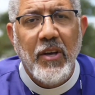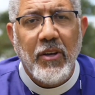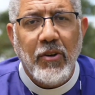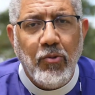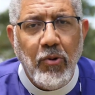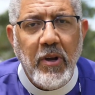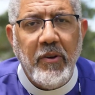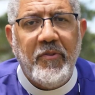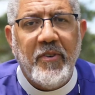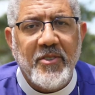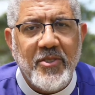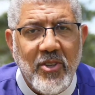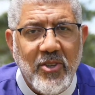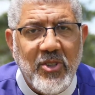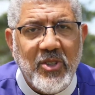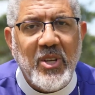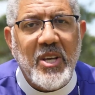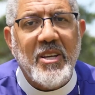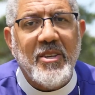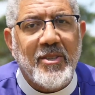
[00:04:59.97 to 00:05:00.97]
Grief is a
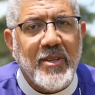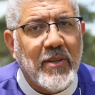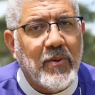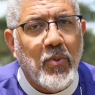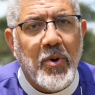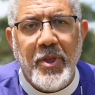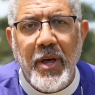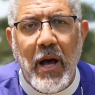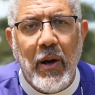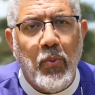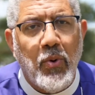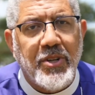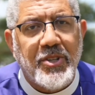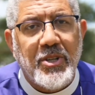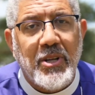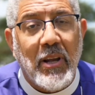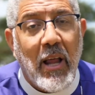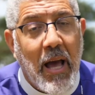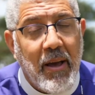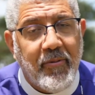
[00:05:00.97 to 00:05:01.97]
season without
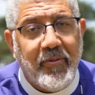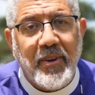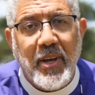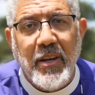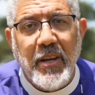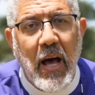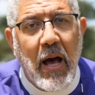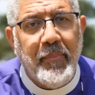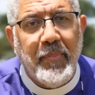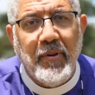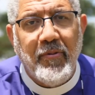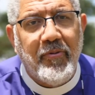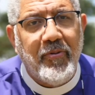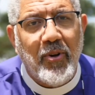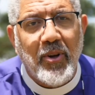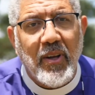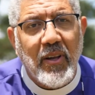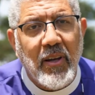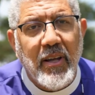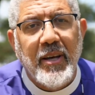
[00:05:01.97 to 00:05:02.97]
which life cannot be
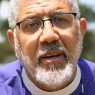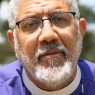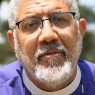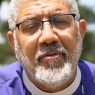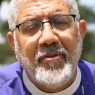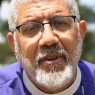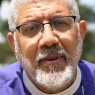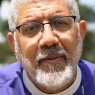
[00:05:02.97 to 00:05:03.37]
fully lived.